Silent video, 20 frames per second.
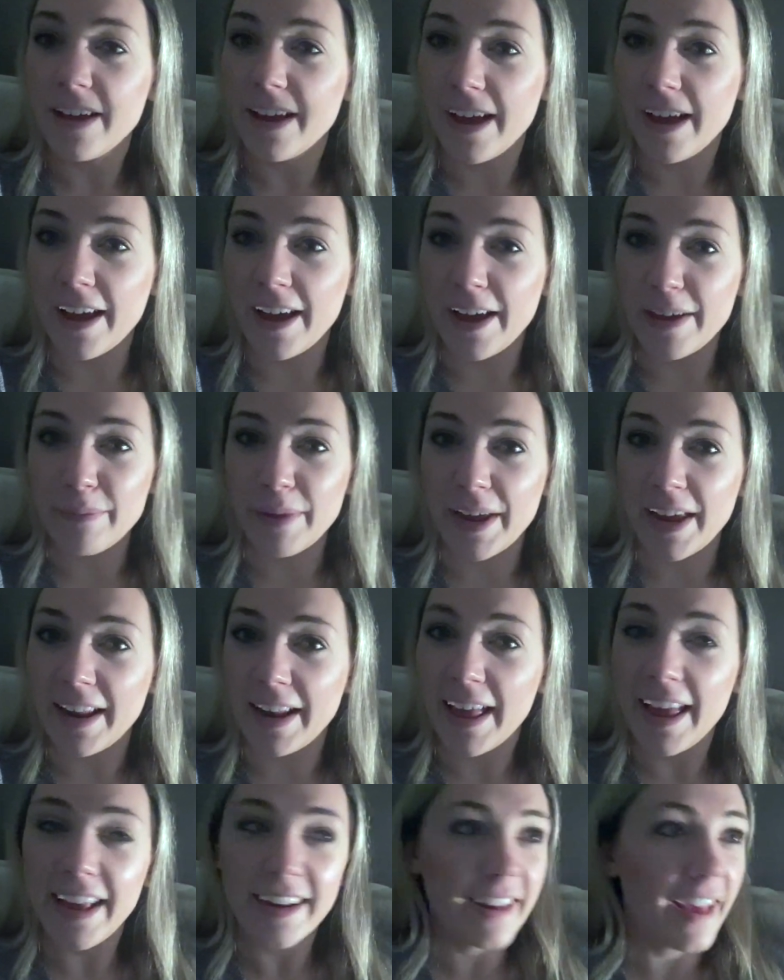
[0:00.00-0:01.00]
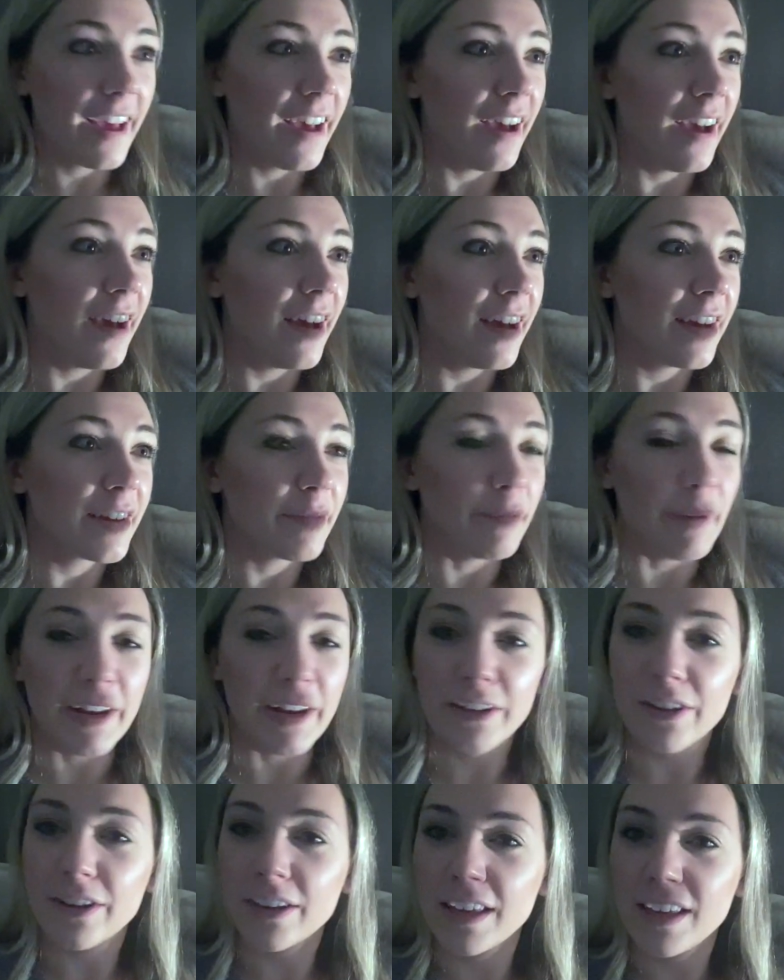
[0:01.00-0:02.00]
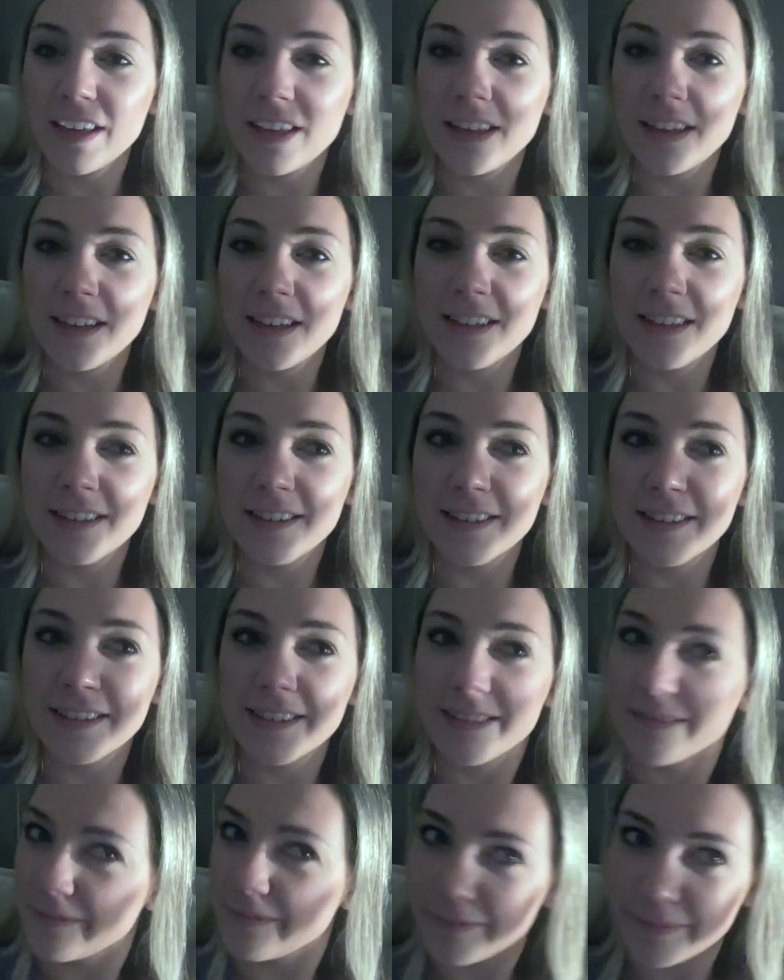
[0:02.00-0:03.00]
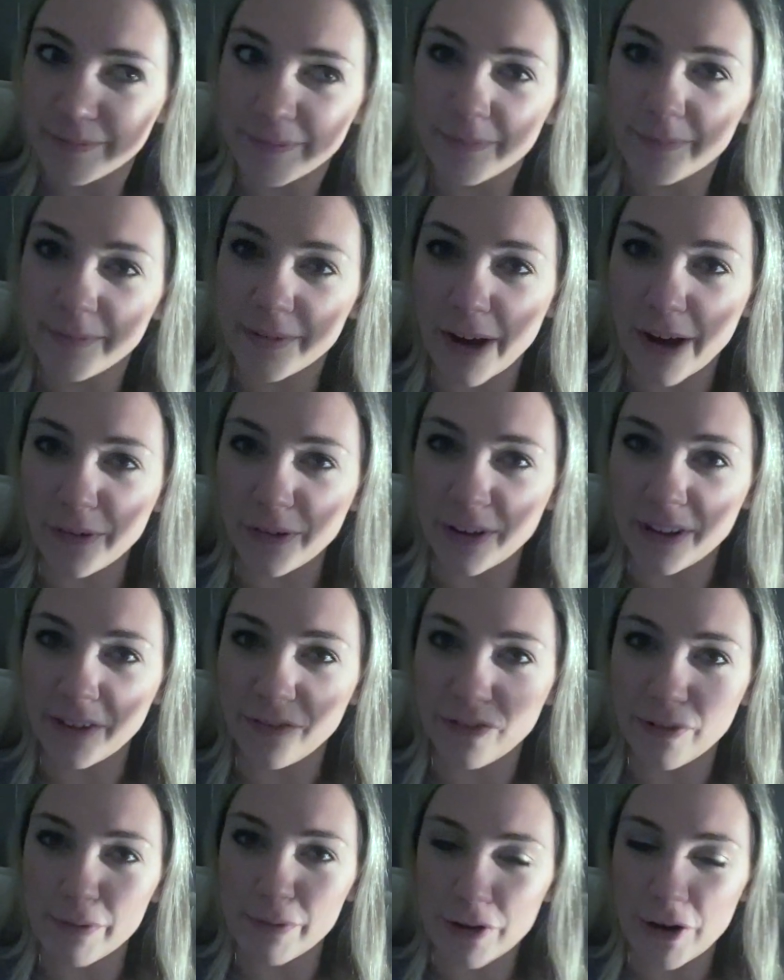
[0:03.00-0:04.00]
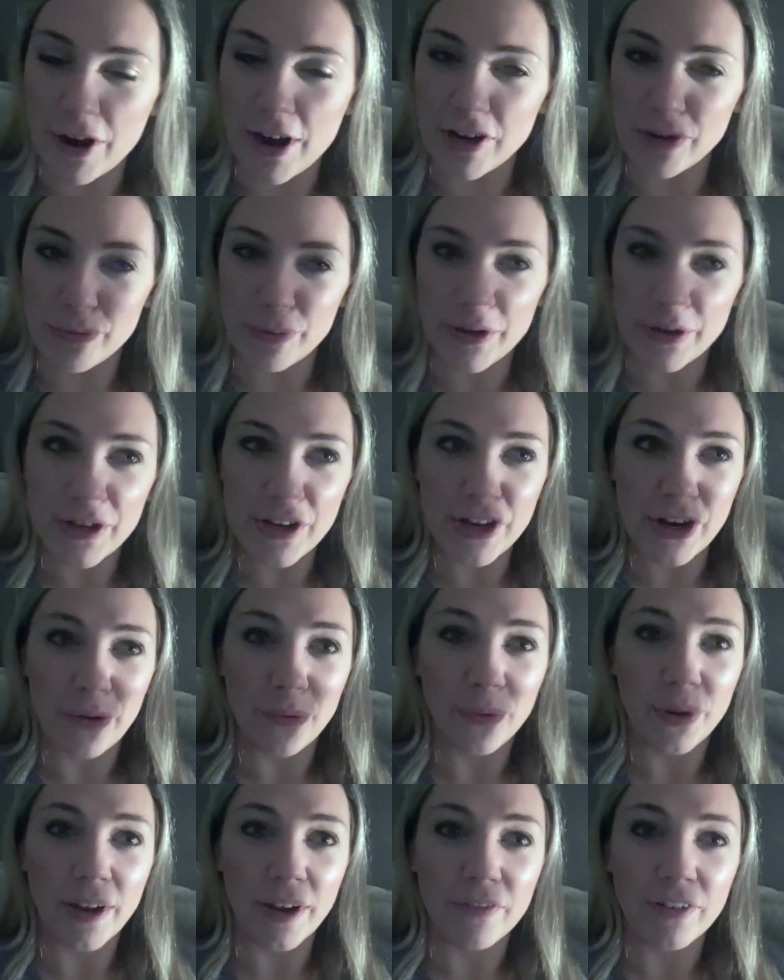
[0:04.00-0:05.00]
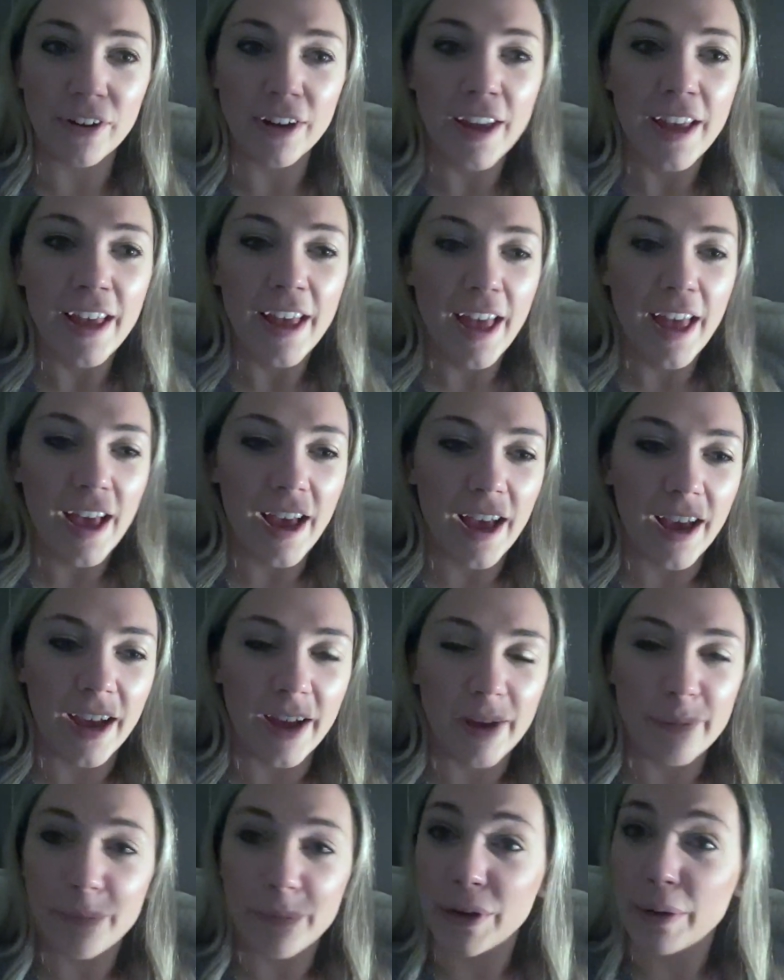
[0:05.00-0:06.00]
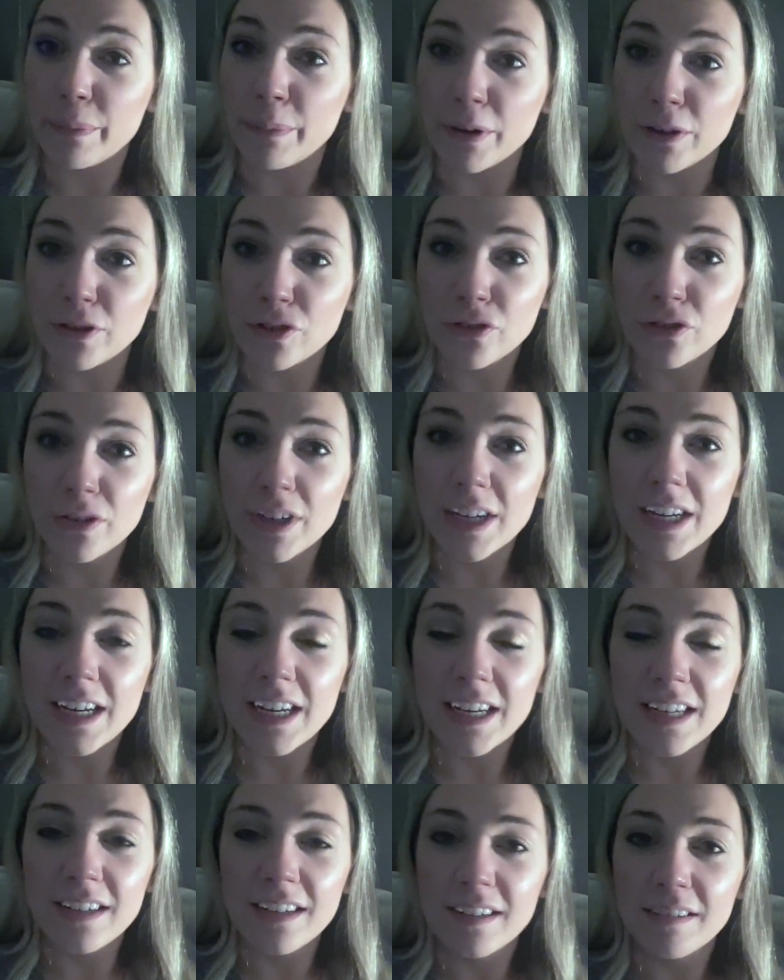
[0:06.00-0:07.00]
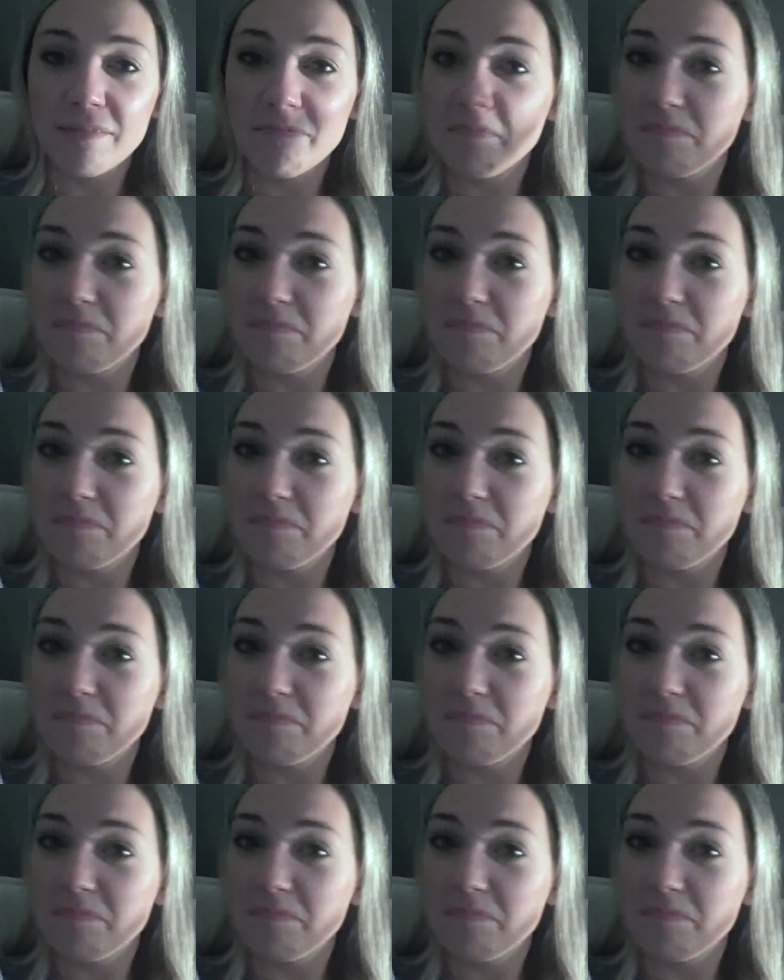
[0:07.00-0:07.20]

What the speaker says: I made eggnog, made cookies, not really from scratch, but you know, whatever. Put up our tree.